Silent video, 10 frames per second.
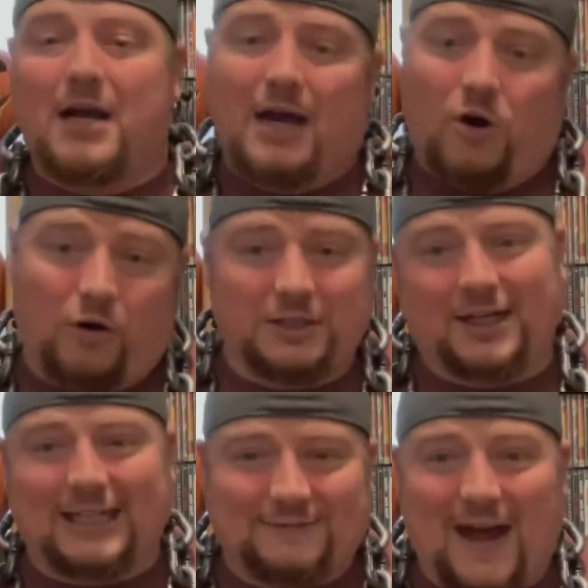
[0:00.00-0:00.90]
Horror
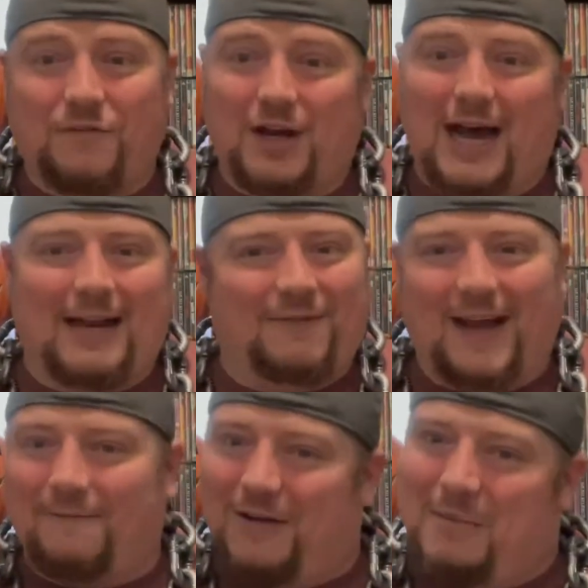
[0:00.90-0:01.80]
Junkies 509. If
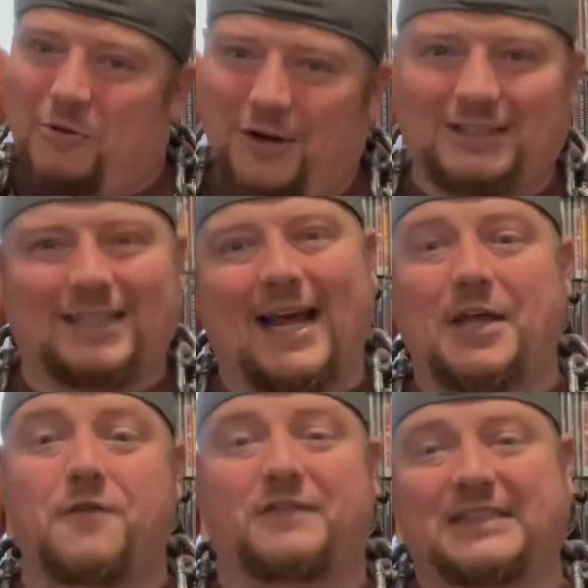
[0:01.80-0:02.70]
I can find my words today,
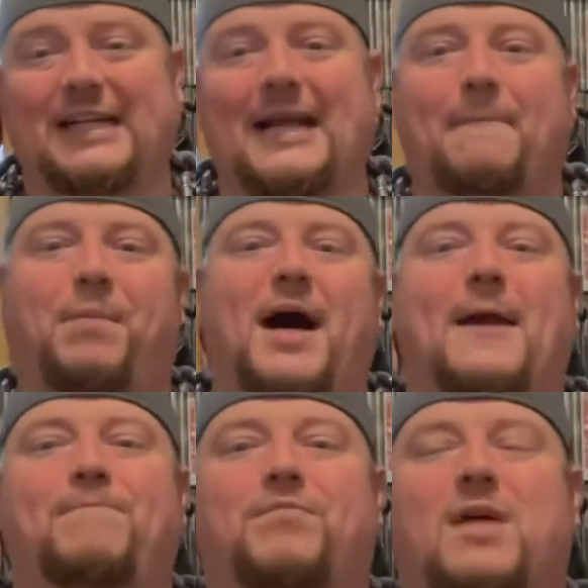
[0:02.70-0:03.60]
you've seen it,
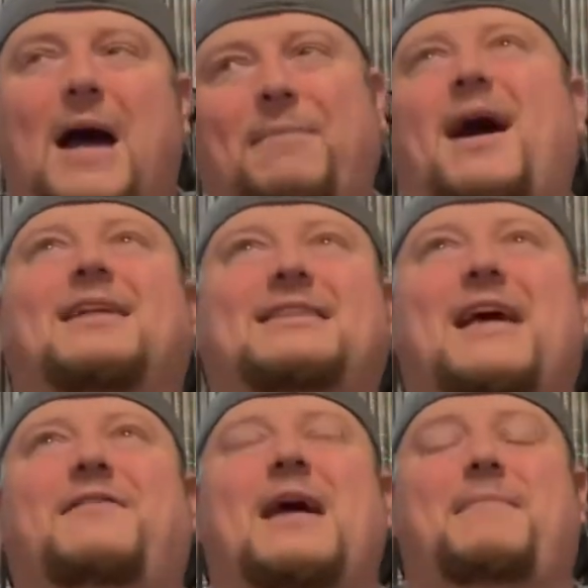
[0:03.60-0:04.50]
but I'm kind of
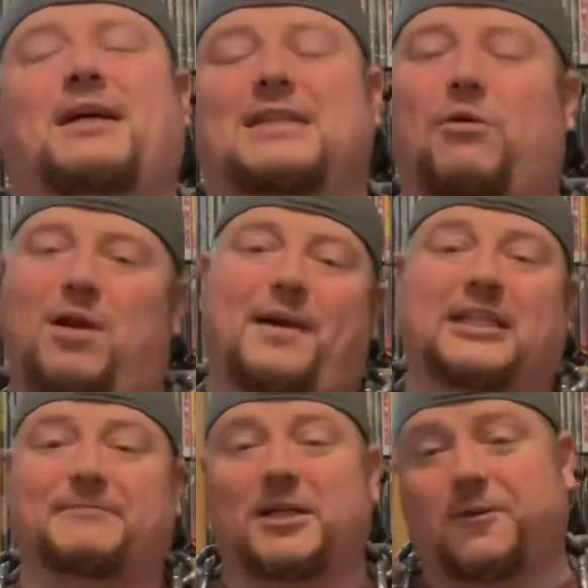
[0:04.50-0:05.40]
saving that because I want to make
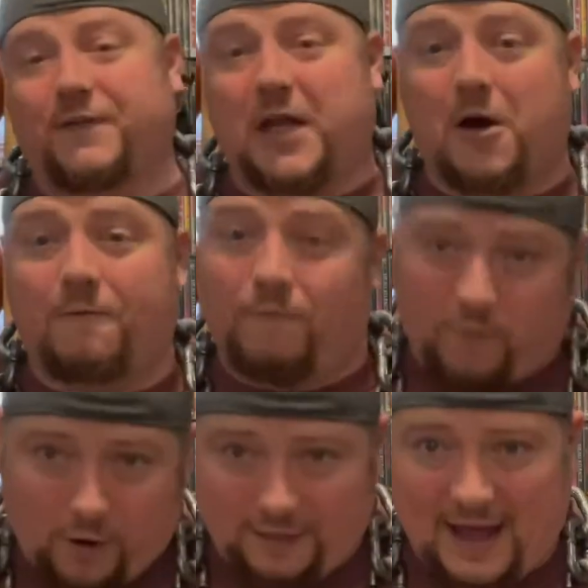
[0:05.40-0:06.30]
a special video
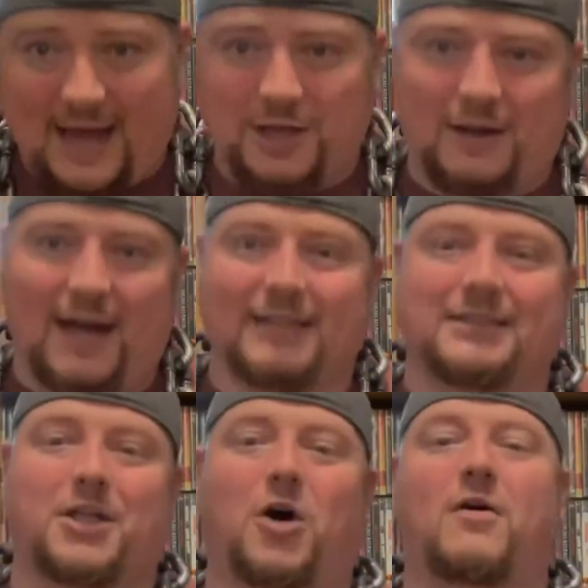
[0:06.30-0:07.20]
for that, you guys.
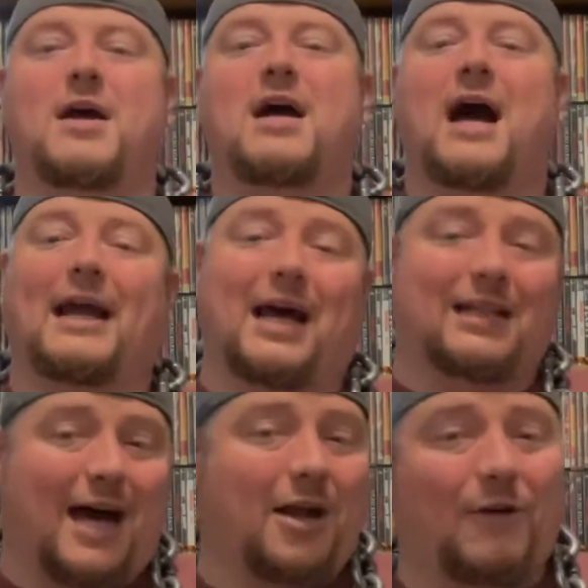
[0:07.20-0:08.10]
So I got a
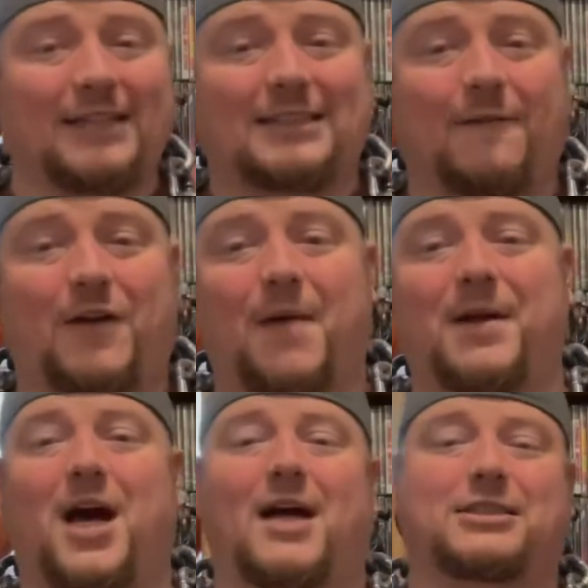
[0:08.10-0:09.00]
lot of great stuff
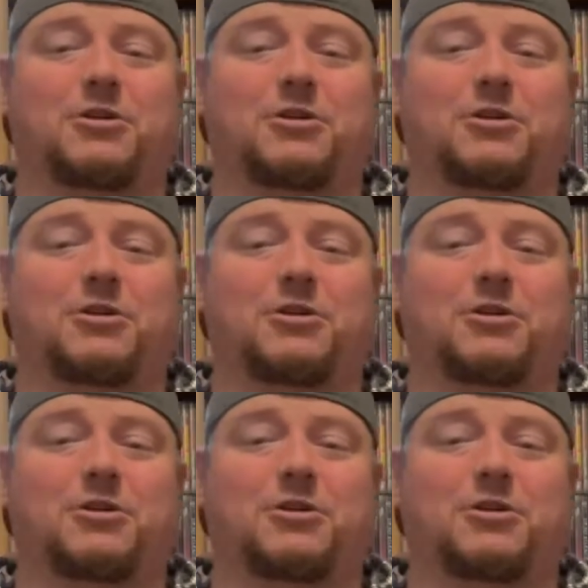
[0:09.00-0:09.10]
coming on.